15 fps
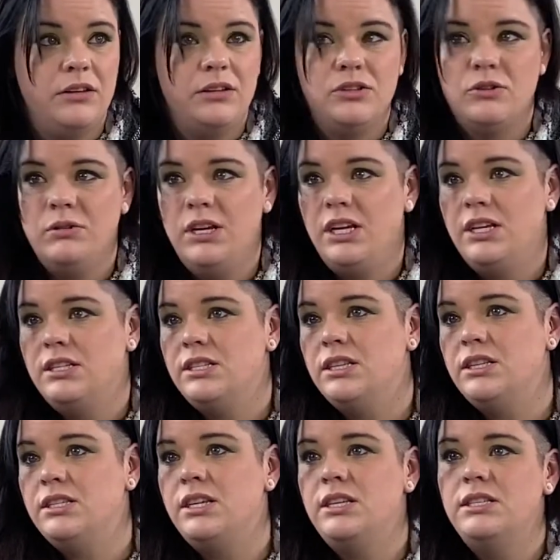trees and the
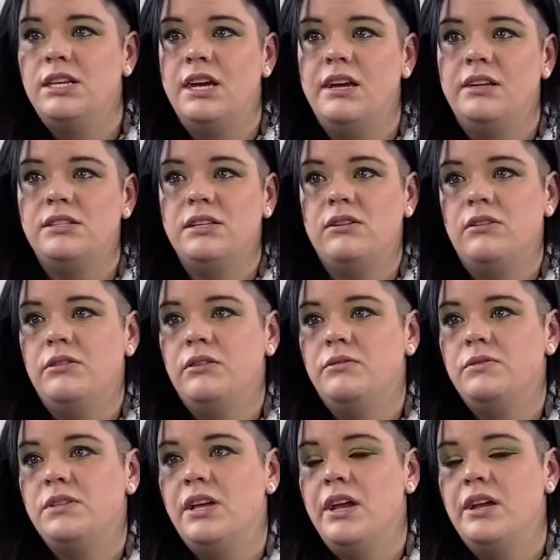sunsets and all those
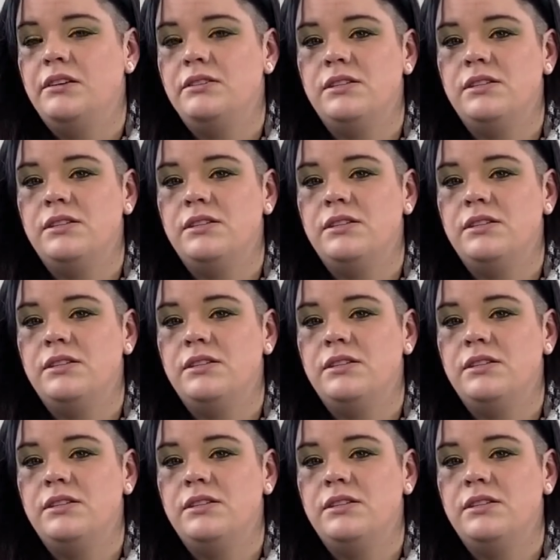things.